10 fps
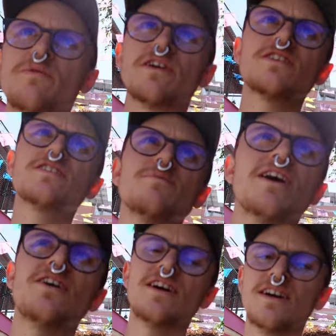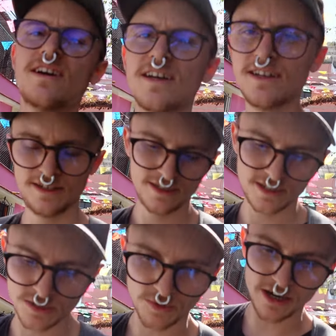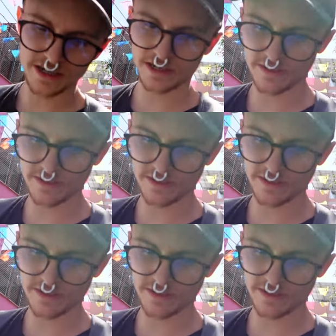parts about just walking